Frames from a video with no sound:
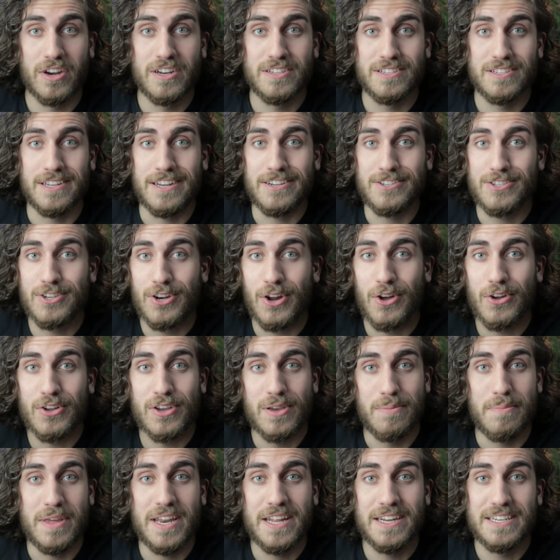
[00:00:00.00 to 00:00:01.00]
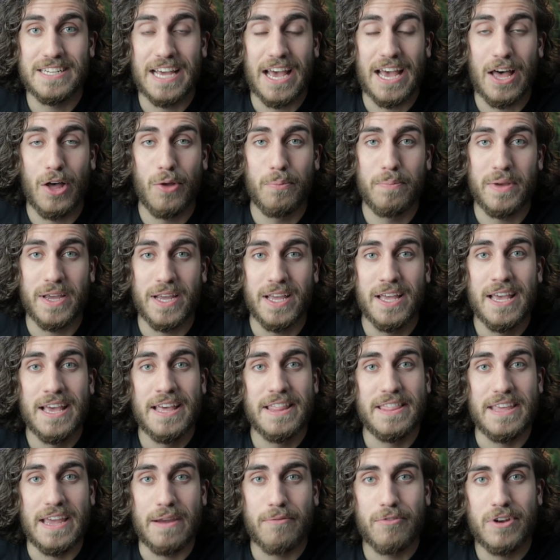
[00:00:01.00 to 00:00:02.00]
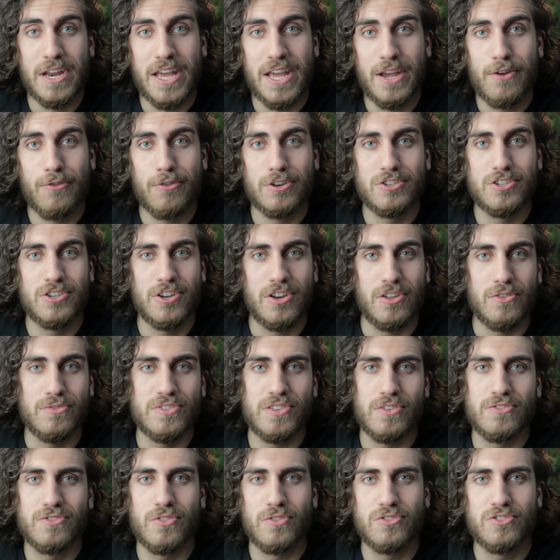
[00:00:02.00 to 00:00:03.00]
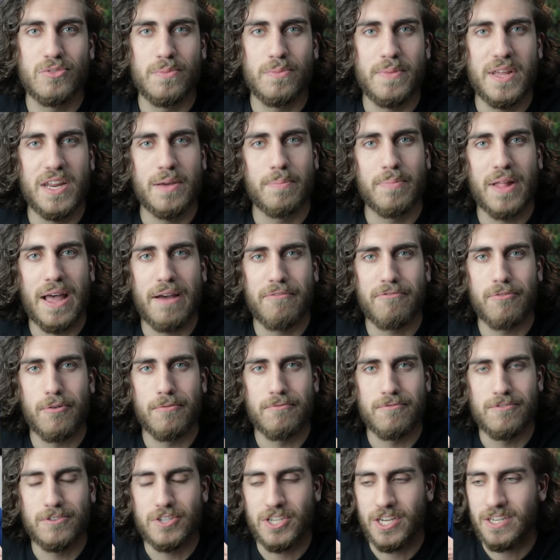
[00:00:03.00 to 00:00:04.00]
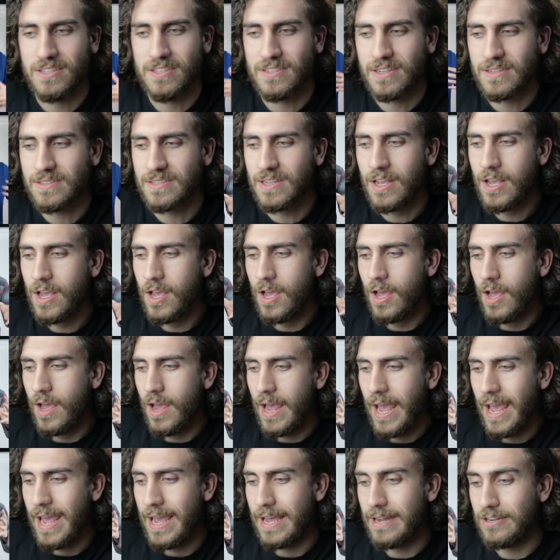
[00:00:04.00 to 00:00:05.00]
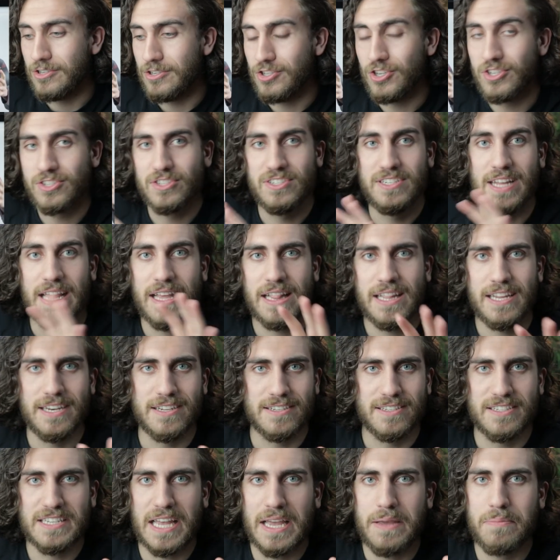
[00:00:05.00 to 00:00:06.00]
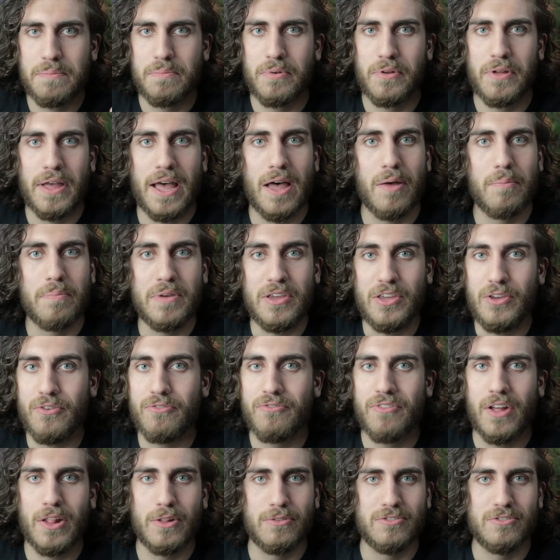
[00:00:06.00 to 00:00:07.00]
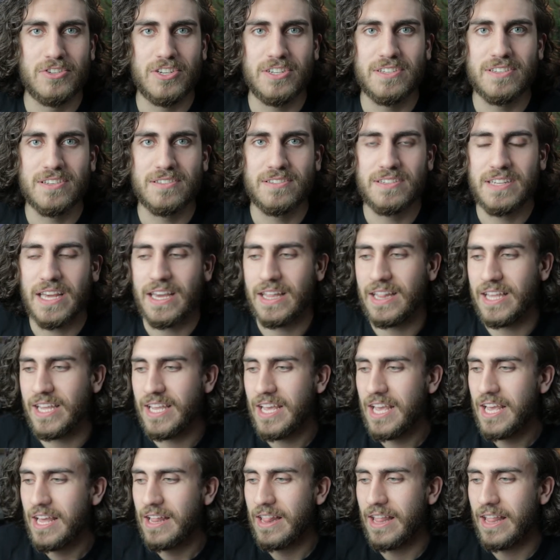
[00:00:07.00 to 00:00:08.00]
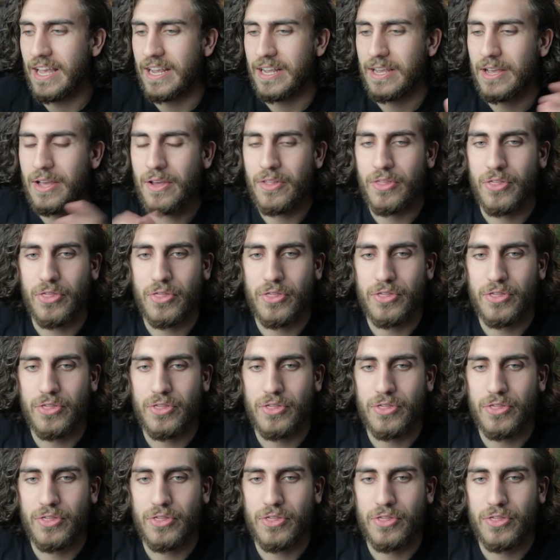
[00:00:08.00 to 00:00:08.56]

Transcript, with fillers: organization all committed to helping the everyday Christian use their social media platform for Jesus and just daily disciple helping you follow jesus daily like